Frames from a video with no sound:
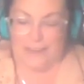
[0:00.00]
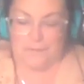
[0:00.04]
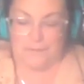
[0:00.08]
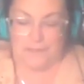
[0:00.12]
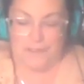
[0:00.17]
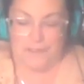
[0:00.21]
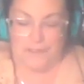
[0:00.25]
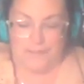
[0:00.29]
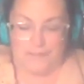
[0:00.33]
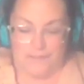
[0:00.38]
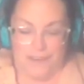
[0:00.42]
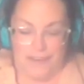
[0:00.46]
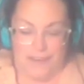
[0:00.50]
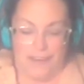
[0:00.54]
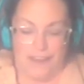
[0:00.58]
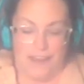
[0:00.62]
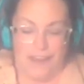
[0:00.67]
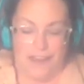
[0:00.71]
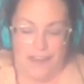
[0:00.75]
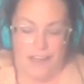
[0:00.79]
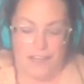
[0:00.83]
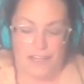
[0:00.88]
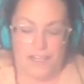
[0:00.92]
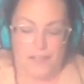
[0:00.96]
to happen.
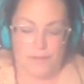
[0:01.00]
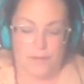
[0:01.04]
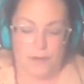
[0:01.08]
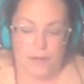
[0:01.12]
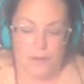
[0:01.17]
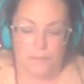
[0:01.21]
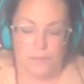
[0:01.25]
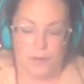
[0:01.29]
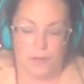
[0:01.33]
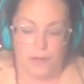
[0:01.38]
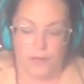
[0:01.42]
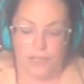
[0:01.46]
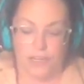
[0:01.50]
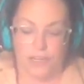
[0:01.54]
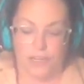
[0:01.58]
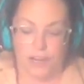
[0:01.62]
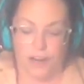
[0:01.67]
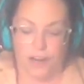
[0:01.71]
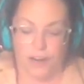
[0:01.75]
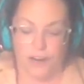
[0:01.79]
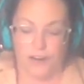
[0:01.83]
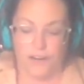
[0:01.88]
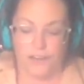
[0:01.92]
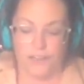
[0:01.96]
I just want to pull a
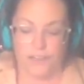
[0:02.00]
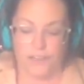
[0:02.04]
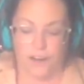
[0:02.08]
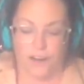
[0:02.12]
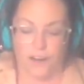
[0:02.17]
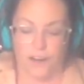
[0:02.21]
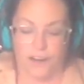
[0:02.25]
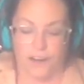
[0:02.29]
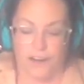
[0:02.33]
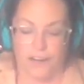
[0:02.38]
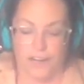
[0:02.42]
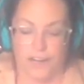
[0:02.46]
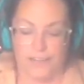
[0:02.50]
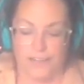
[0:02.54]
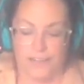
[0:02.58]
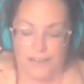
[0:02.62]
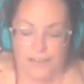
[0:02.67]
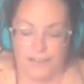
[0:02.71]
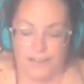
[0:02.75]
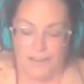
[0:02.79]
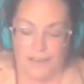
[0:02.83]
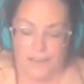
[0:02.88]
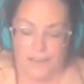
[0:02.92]
card on